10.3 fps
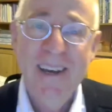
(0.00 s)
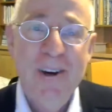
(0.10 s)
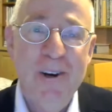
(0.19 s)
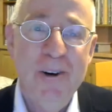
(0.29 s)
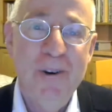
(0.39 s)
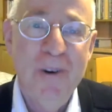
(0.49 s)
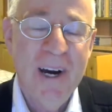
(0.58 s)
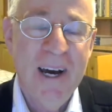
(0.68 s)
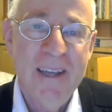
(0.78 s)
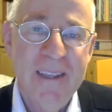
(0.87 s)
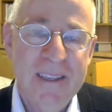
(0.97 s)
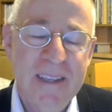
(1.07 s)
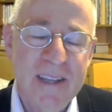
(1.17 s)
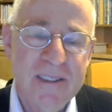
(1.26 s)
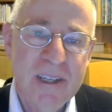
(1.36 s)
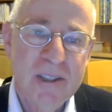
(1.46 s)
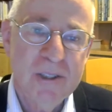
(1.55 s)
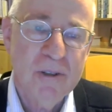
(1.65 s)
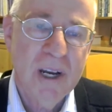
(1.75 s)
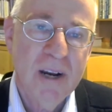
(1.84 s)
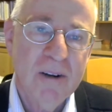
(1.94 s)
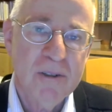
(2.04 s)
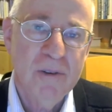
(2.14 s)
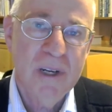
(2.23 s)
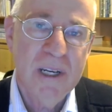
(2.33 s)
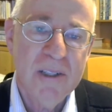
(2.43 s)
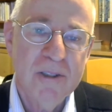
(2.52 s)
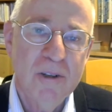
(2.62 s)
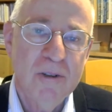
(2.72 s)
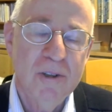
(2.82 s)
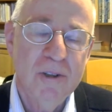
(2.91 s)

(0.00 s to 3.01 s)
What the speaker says: who that central character is. So